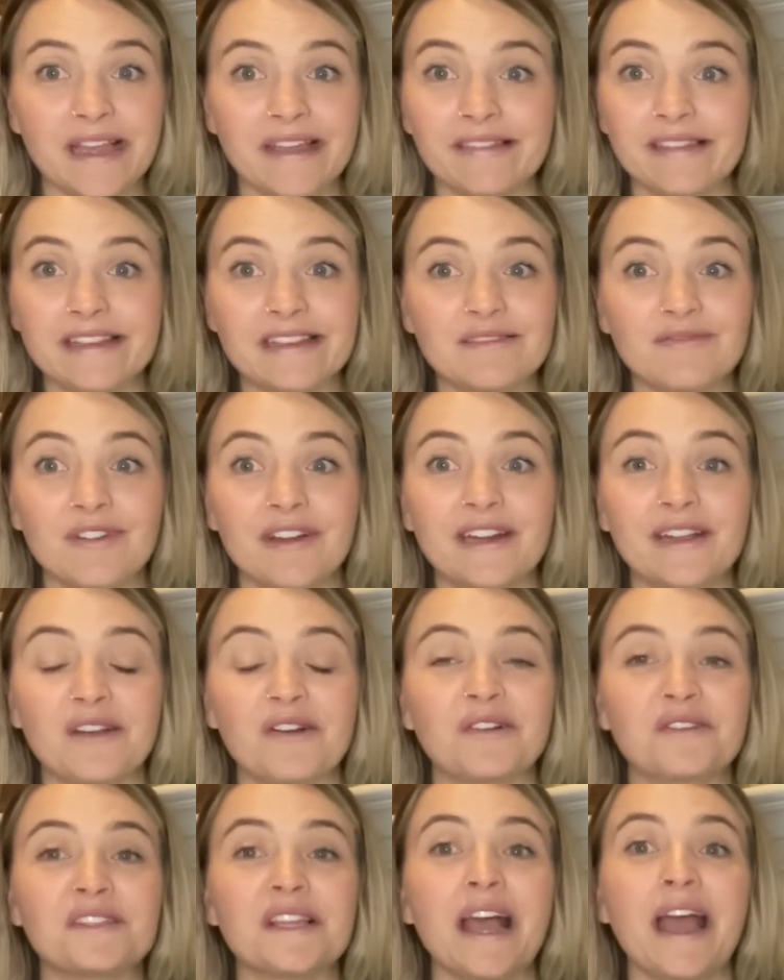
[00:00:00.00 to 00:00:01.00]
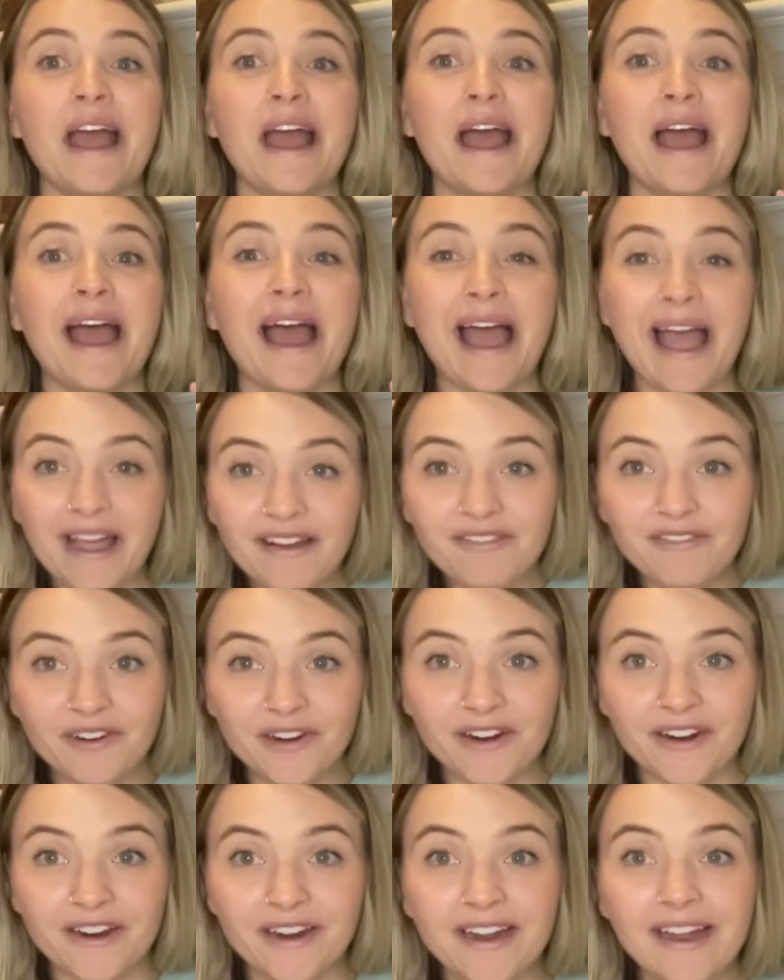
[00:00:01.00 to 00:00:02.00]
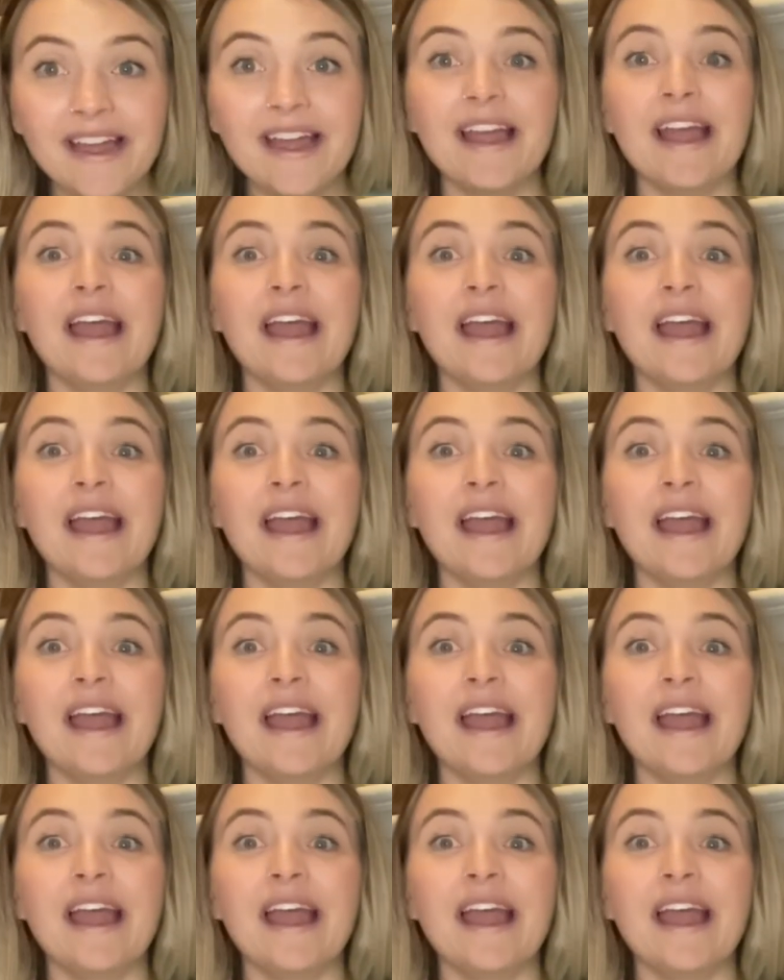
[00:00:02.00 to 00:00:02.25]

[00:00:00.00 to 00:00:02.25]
in these videos ever.